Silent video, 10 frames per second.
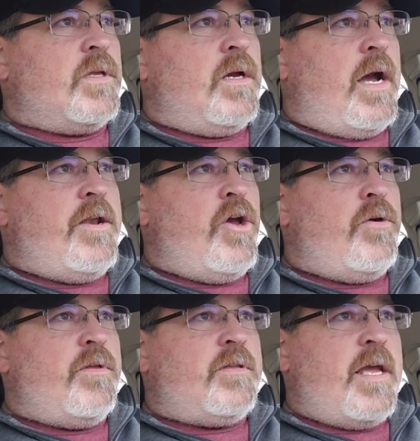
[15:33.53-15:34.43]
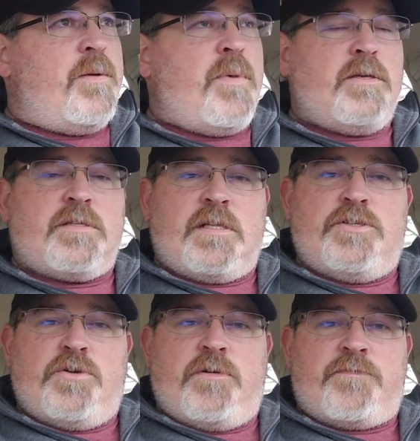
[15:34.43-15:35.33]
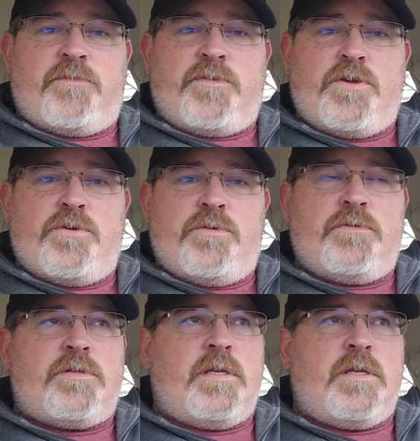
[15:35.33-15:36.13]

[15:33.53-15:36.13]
I know that they basically do it for views,